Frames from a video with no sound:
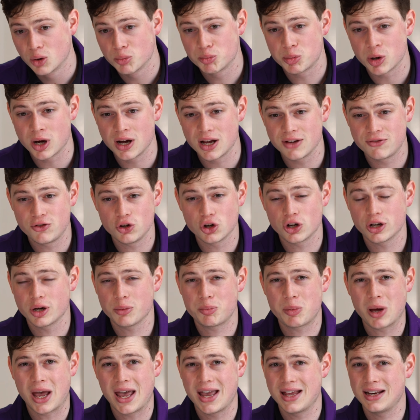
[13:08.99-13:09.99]
But if you're going to
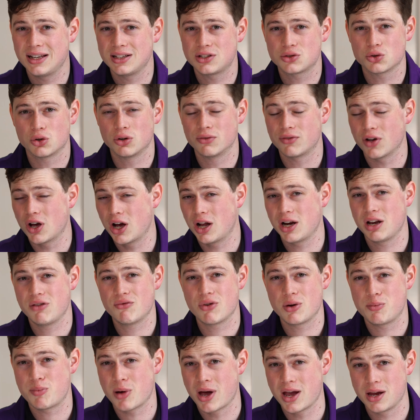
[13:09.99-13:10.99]
pay any sort of early
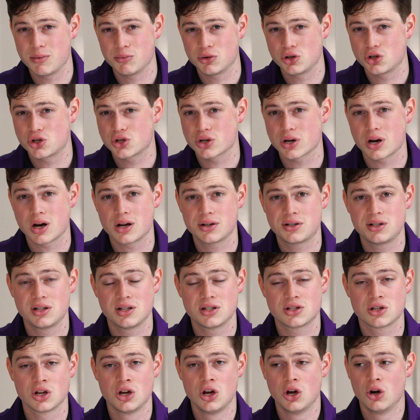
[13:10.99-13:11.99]
repayment
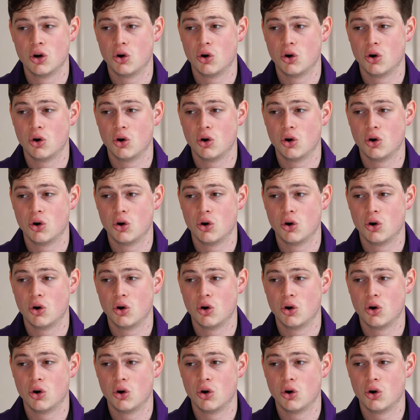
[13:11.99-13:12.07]
charges,